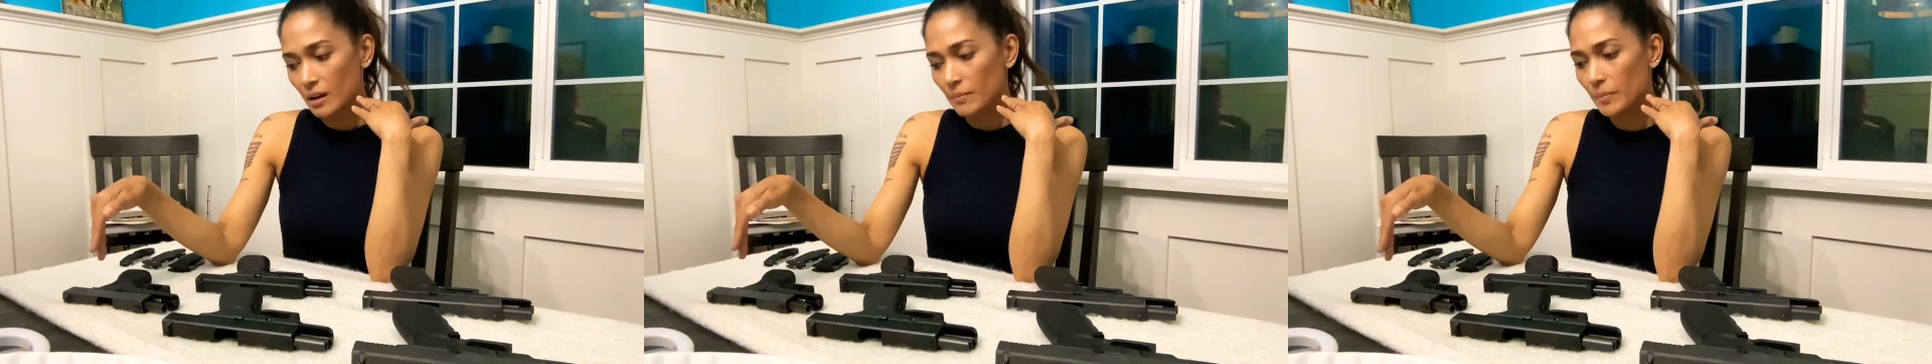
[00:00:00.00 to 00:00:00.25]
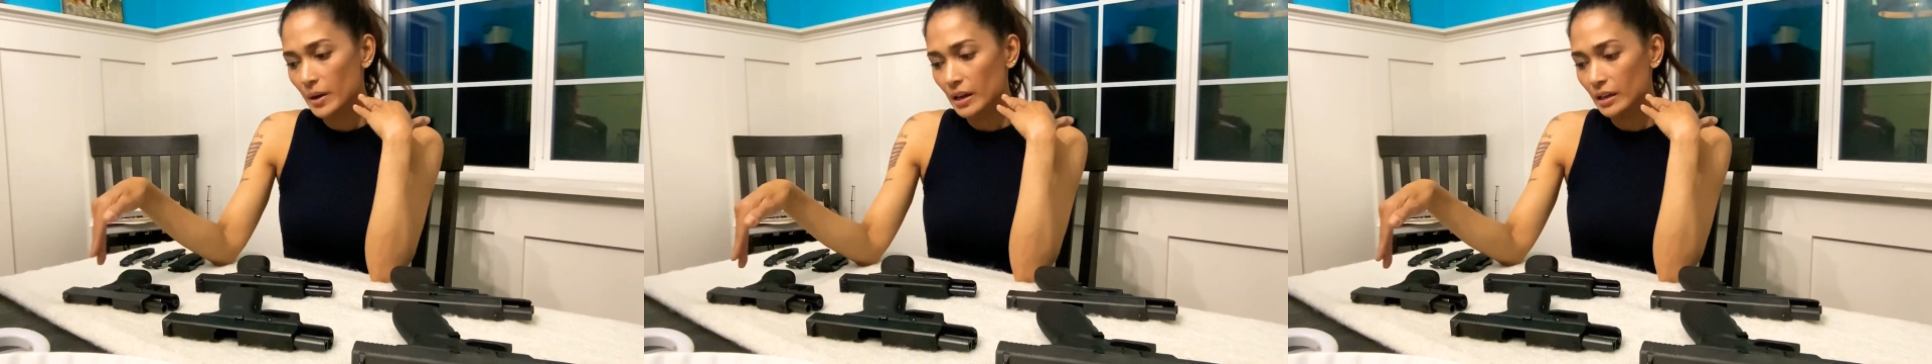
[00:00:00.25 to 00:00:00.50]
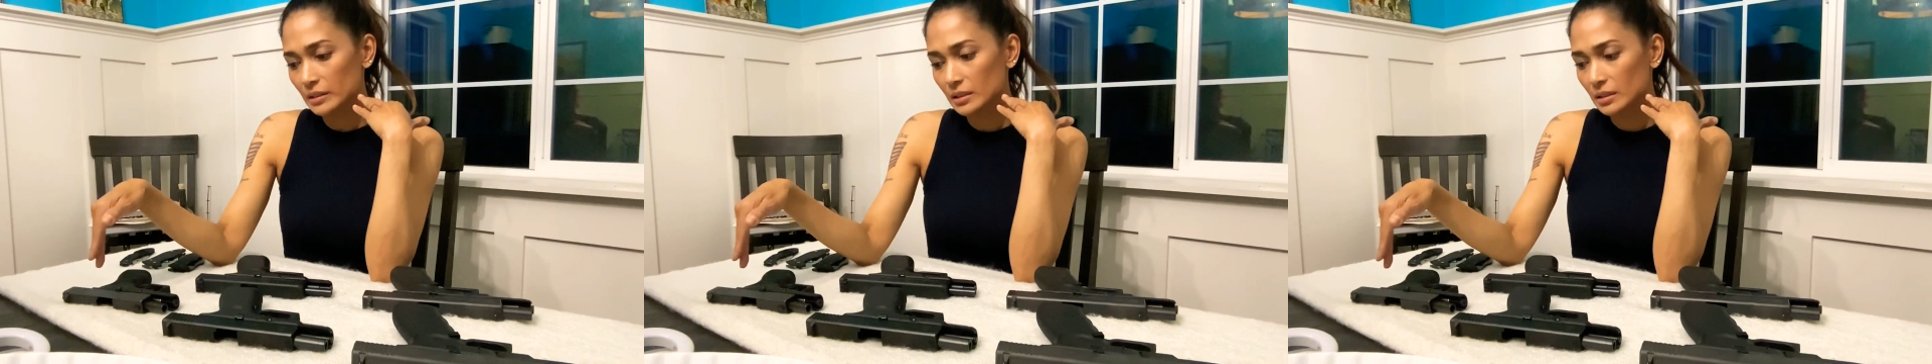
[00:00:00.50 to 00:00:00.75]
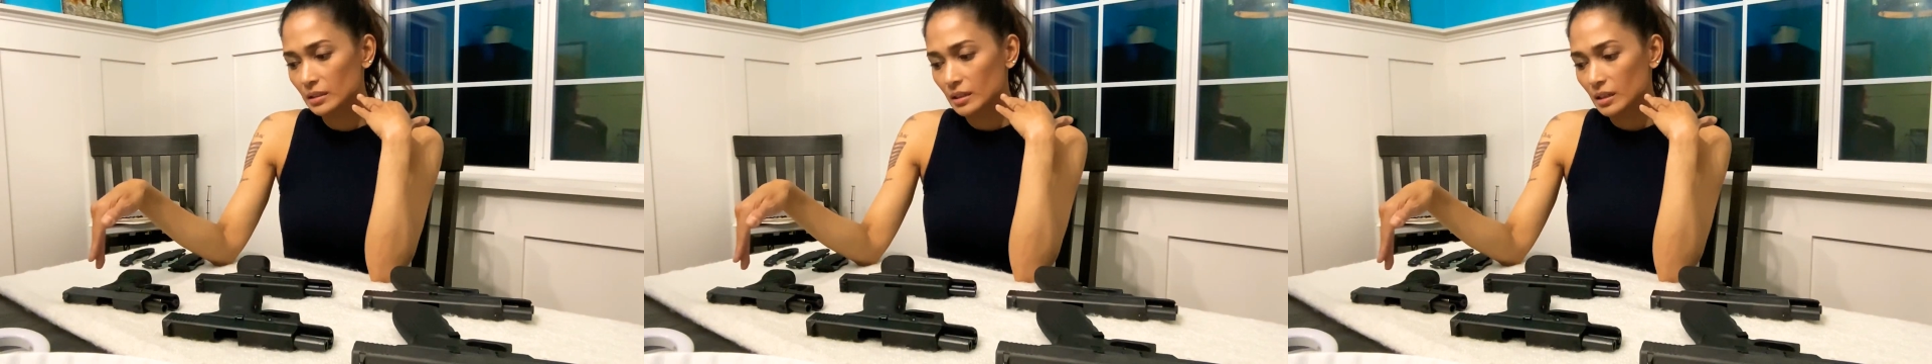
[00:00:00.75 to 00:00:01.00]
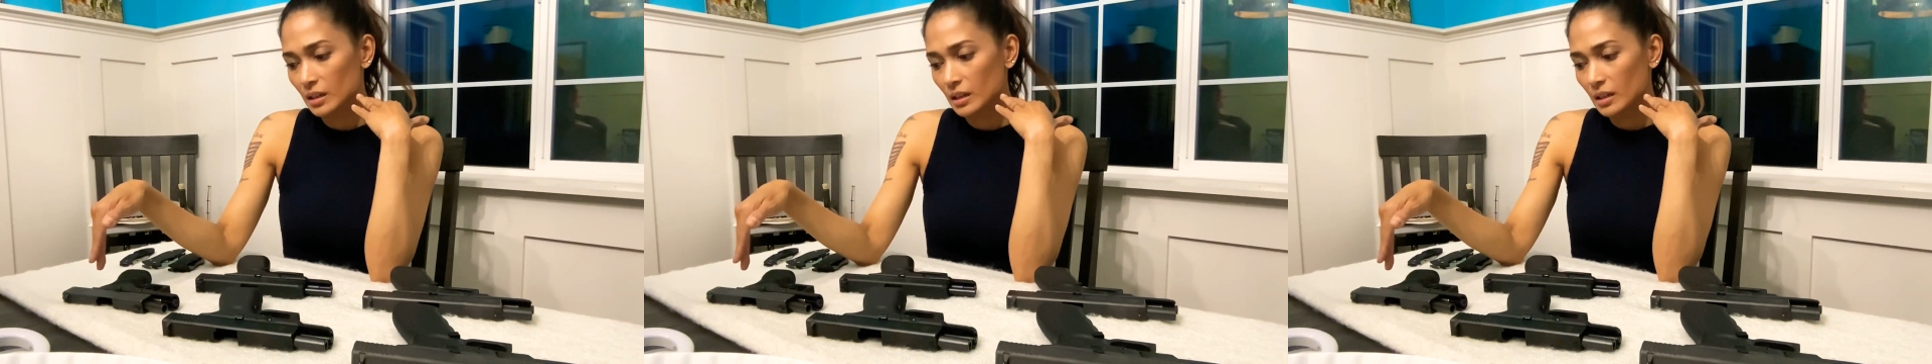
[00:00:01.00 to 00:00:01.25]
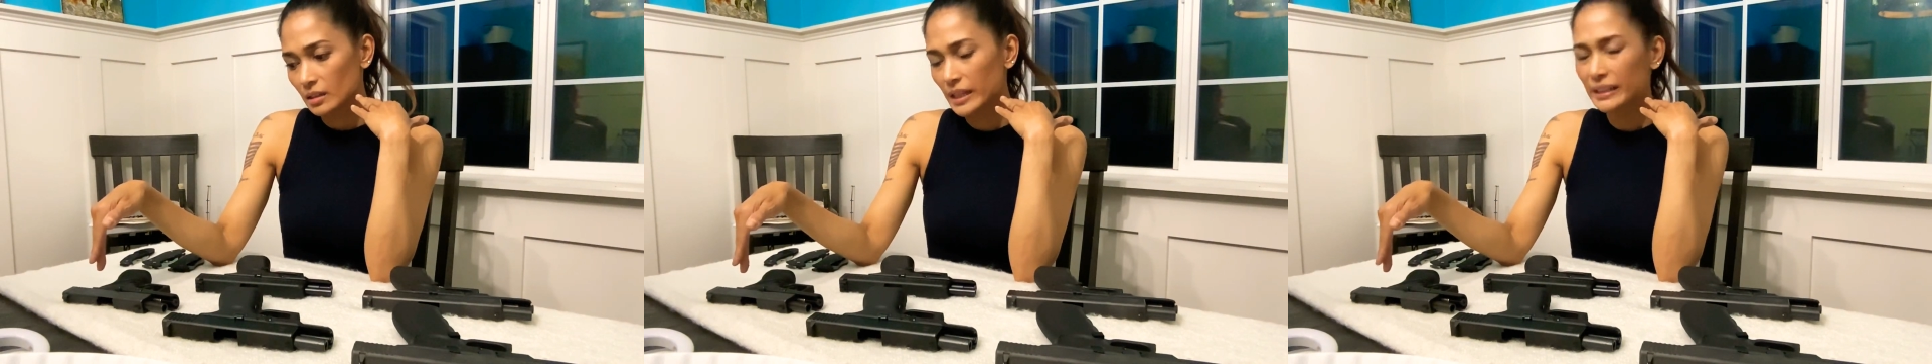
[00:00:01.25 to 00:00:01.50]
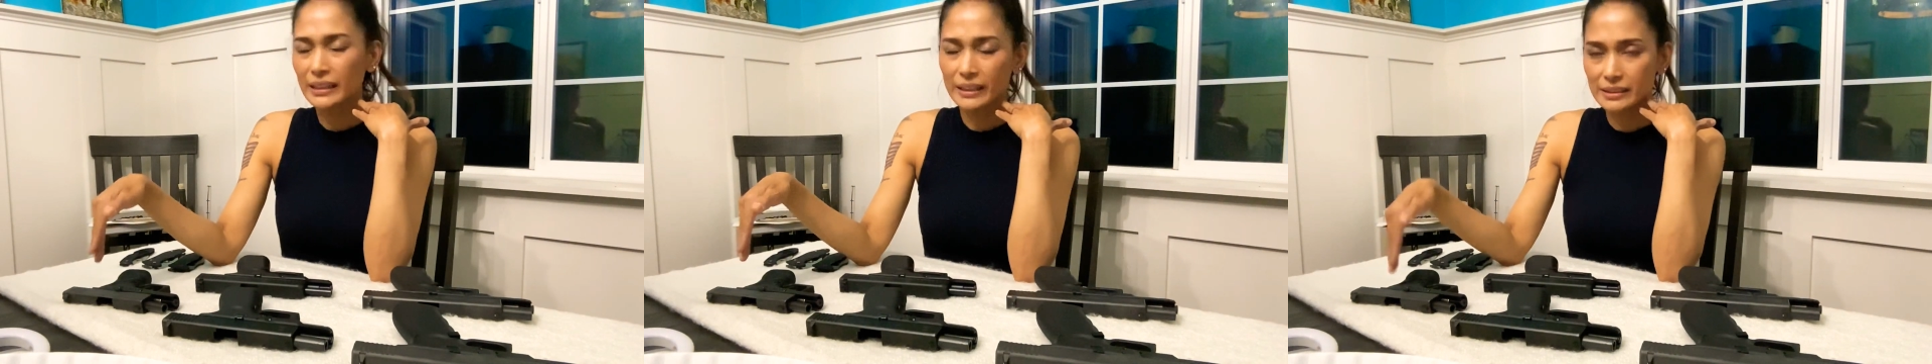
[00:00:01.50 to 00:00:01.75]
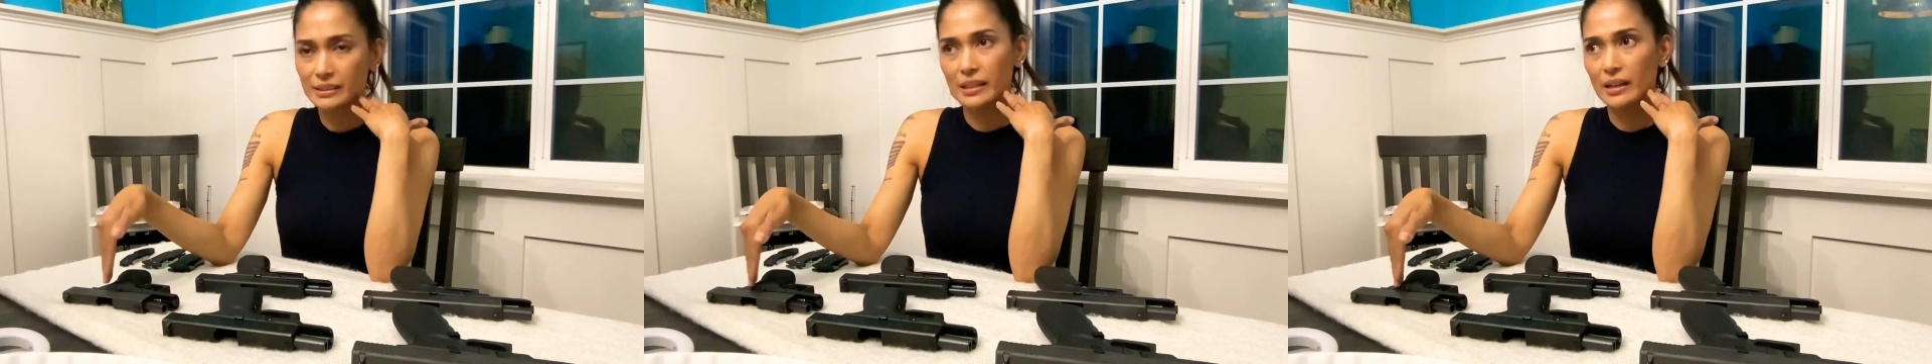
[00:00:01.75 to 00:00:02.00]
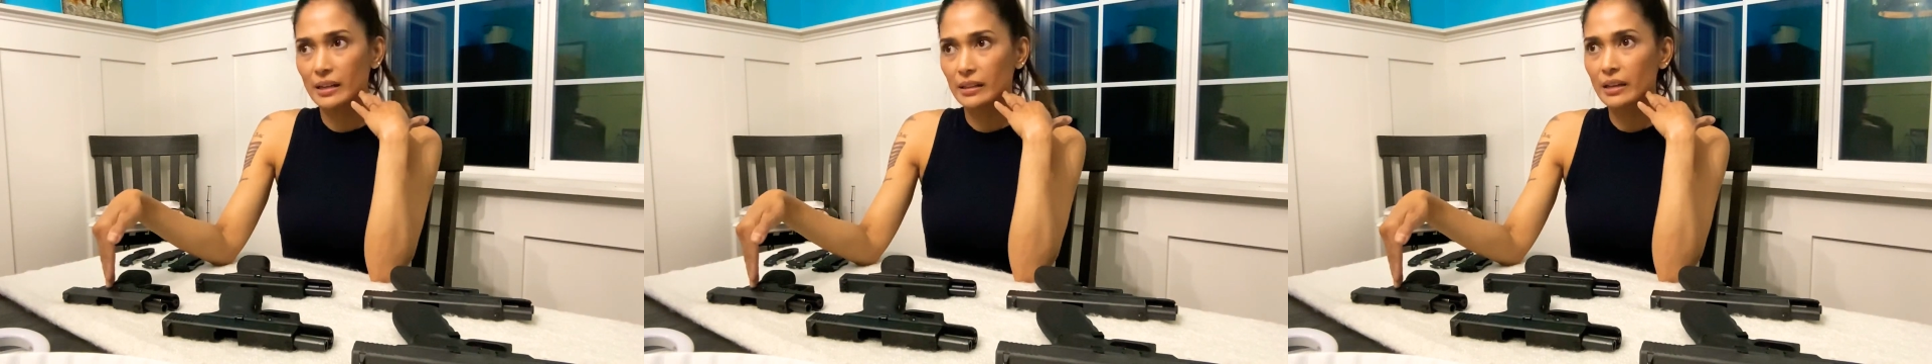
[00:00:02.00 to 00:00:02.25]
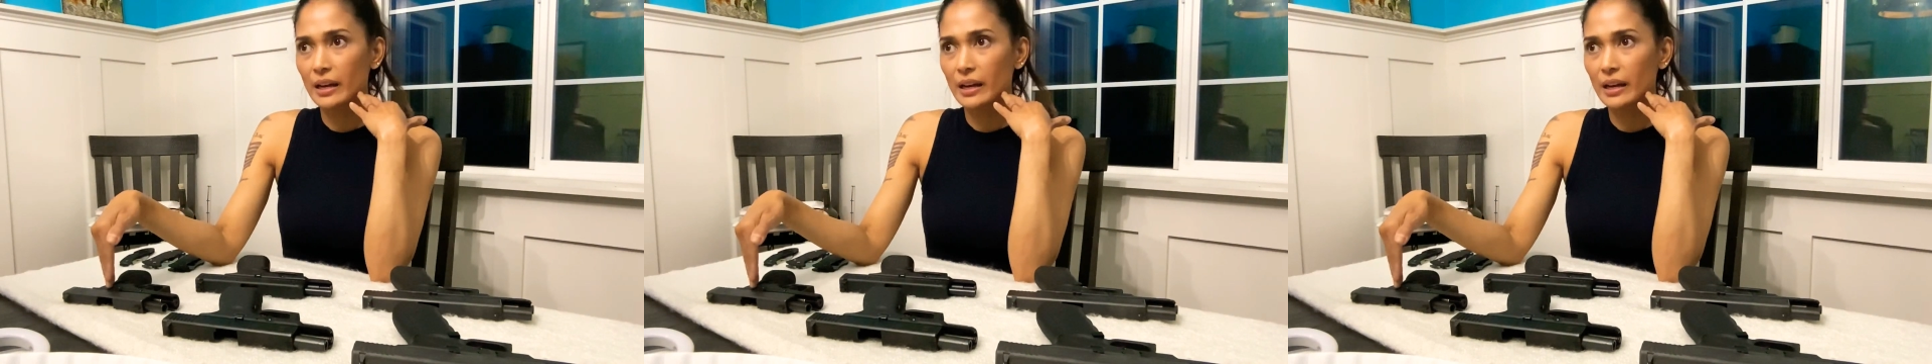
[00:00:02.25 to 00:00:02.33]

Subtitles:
But like I said,